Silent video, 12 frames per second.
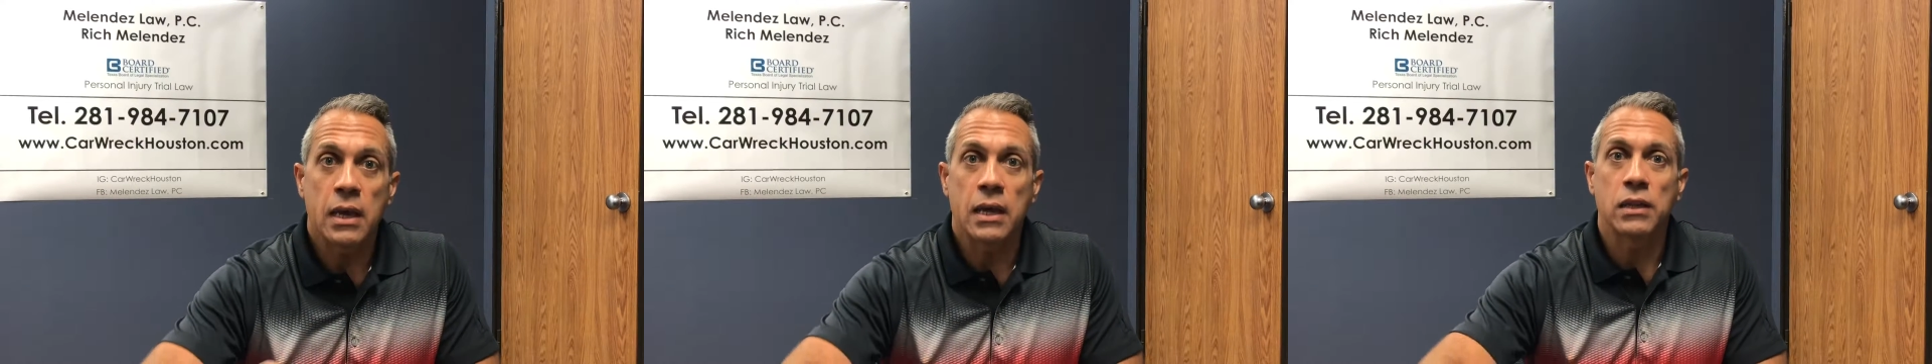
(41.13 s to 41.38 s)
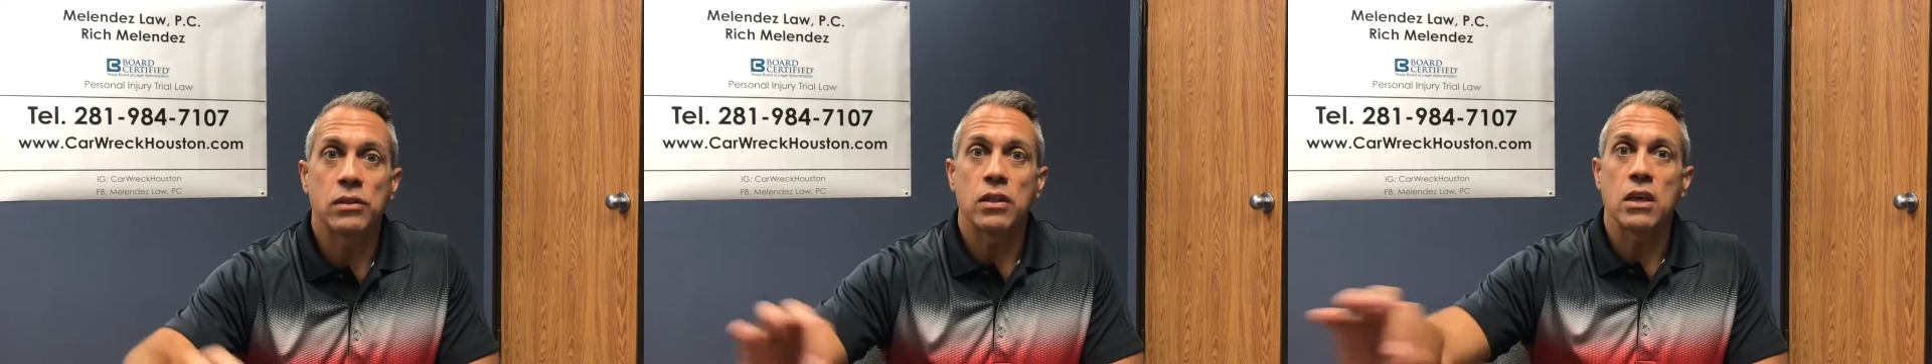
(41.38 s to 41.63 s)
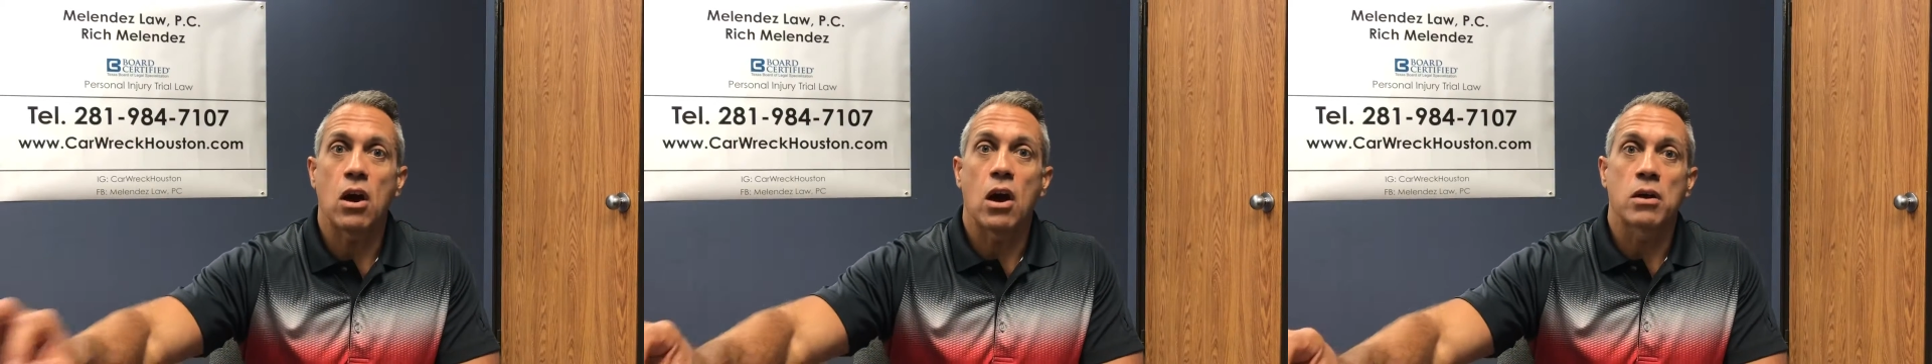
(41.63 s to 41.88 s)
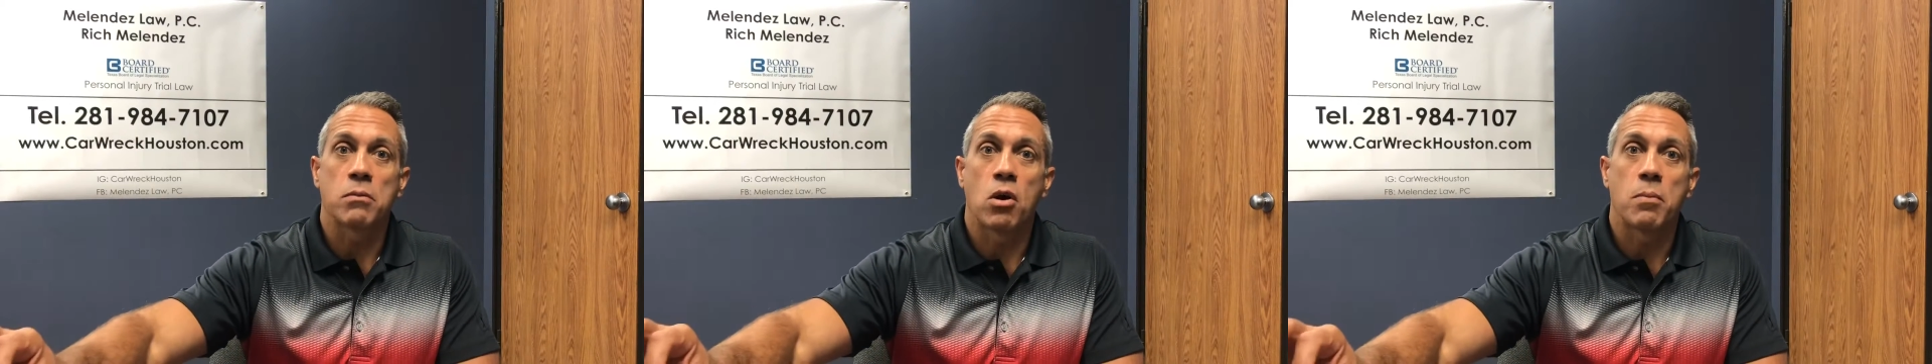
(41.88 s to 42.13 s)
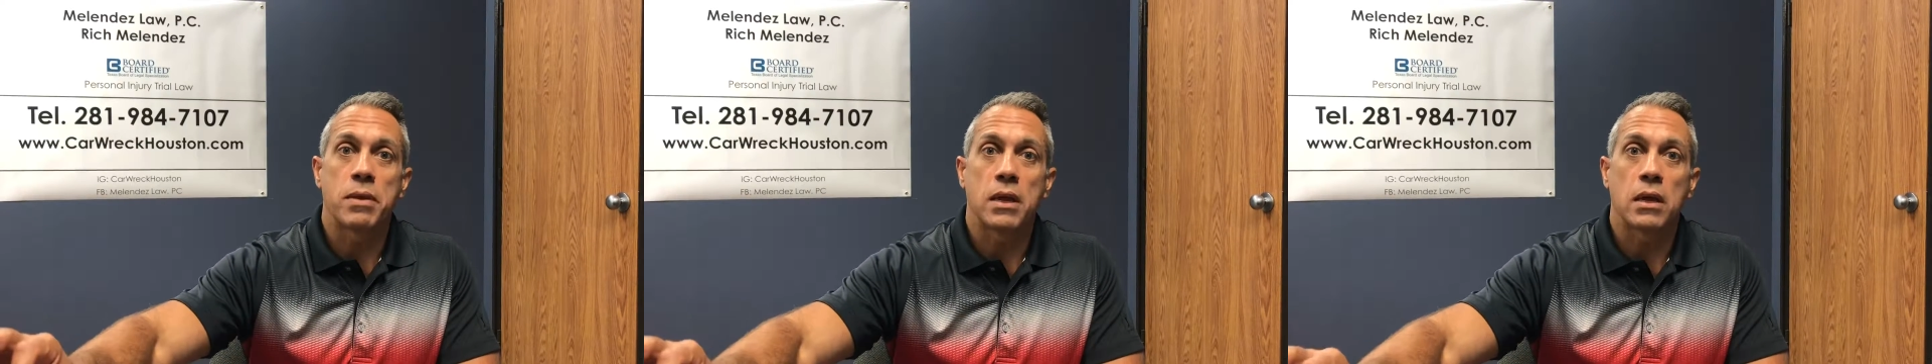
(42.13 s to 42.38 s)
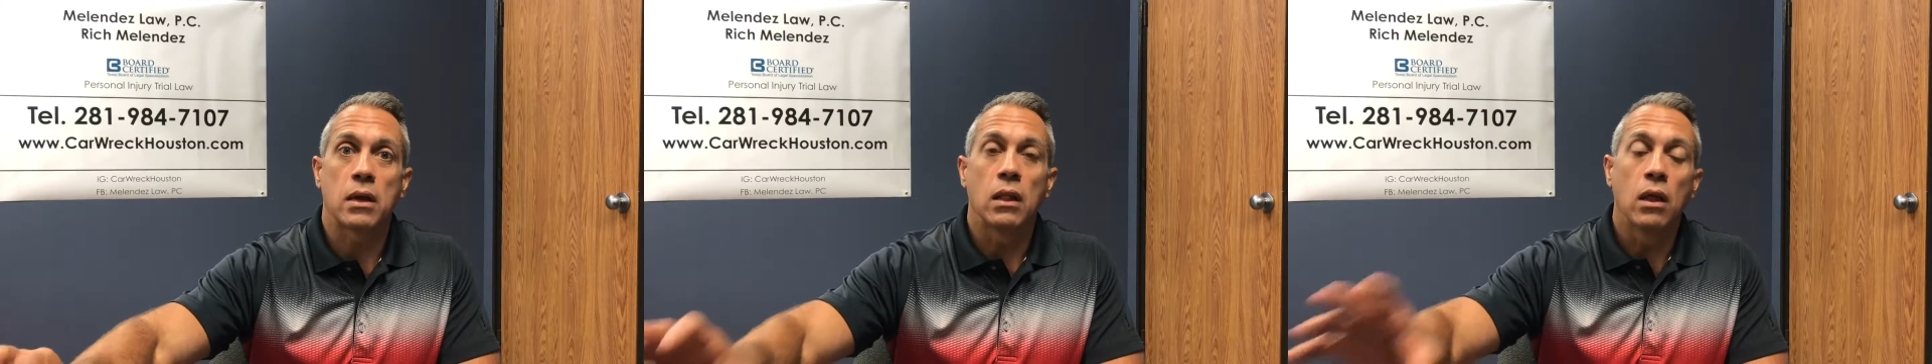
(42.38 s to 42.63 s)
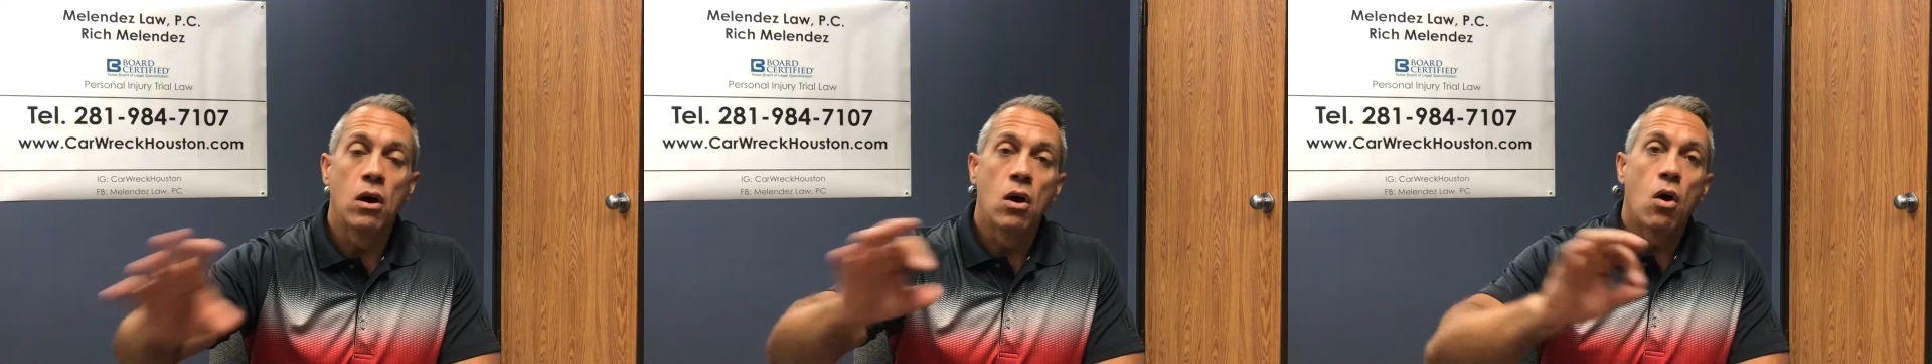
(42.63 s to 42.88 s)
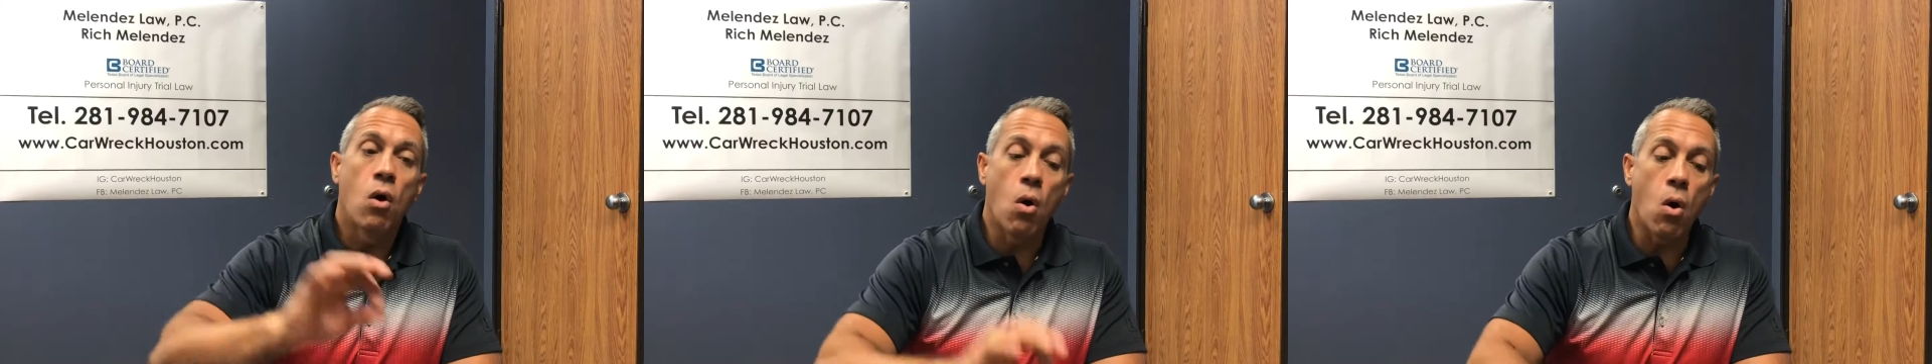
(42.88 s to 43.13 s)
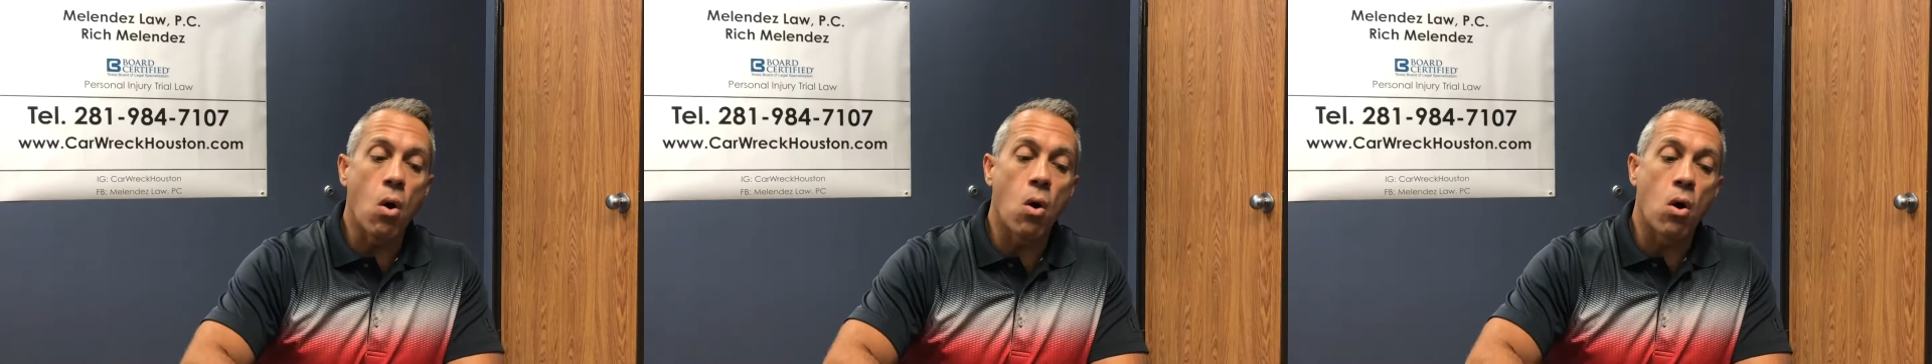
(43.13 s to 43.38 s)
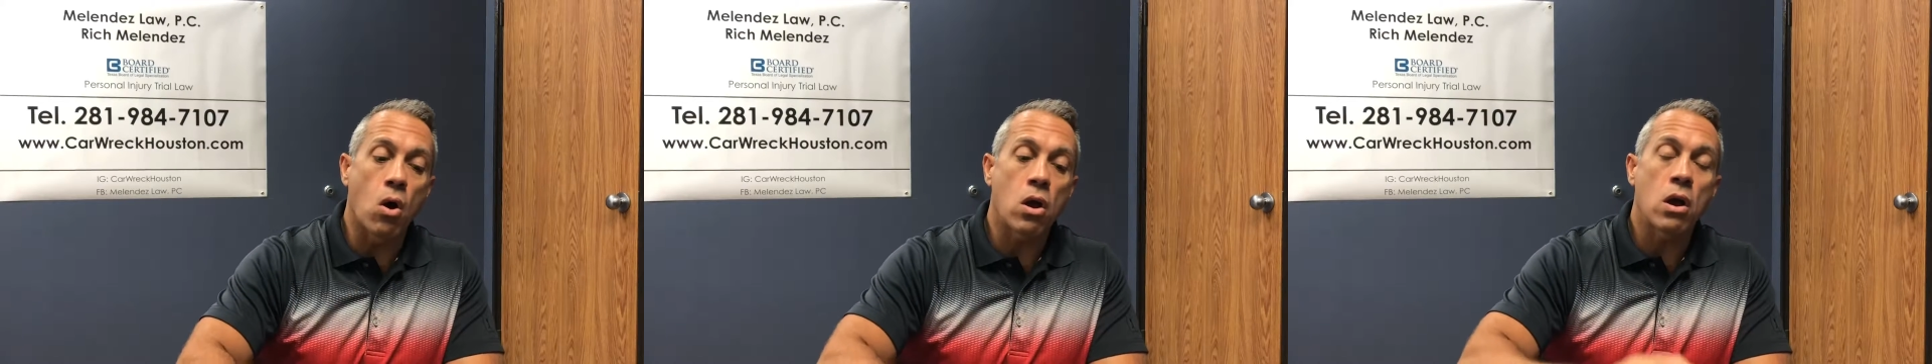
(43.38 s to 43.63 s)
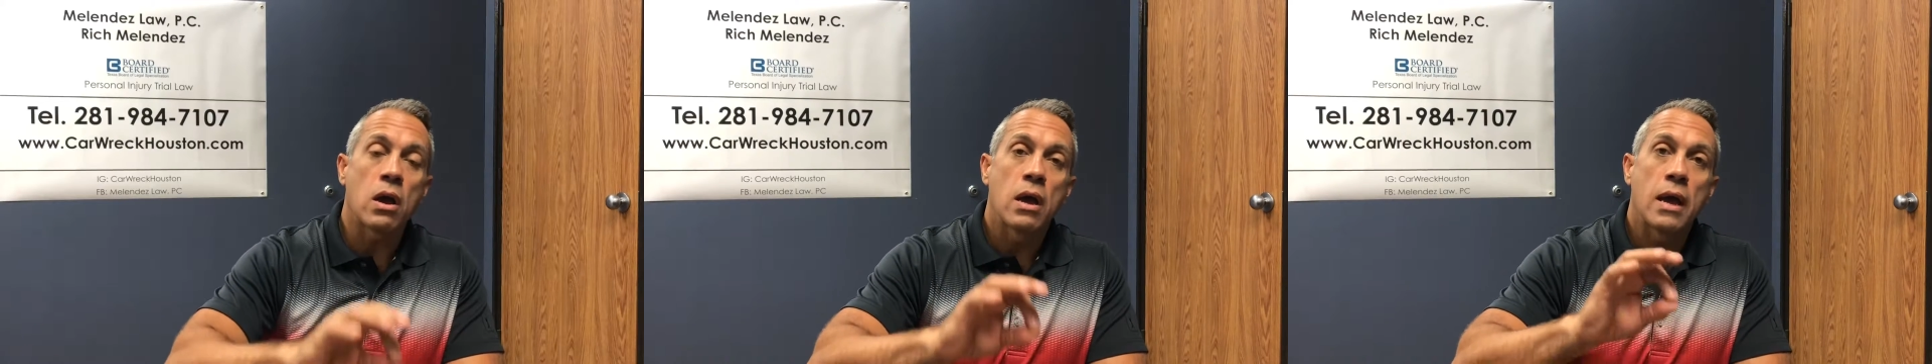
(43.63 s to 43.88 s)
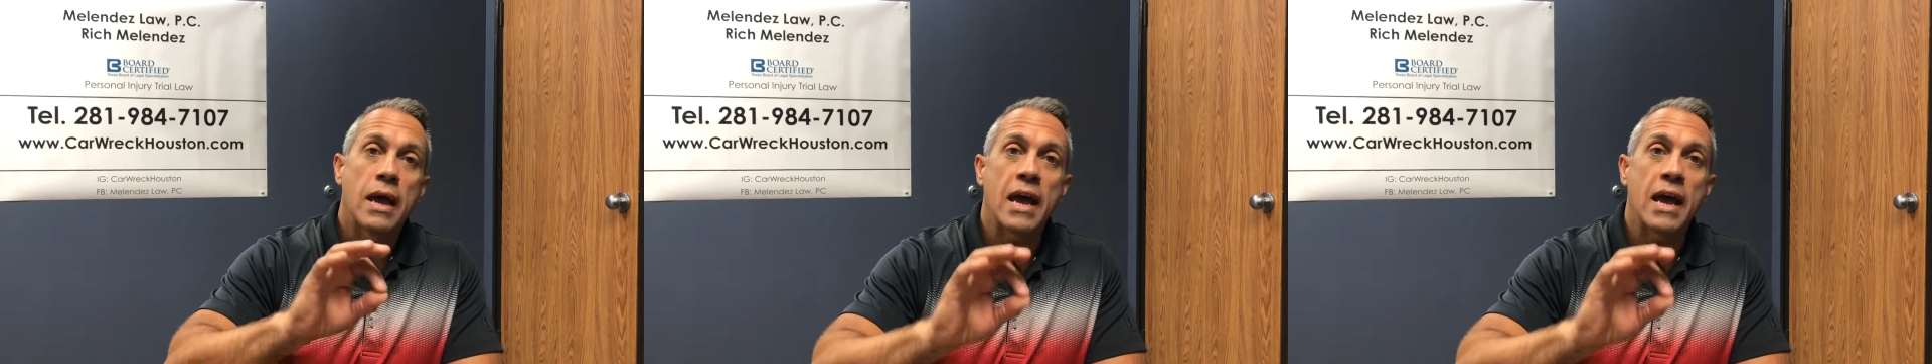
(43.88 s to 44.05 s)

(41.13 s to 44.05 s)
in the automobile or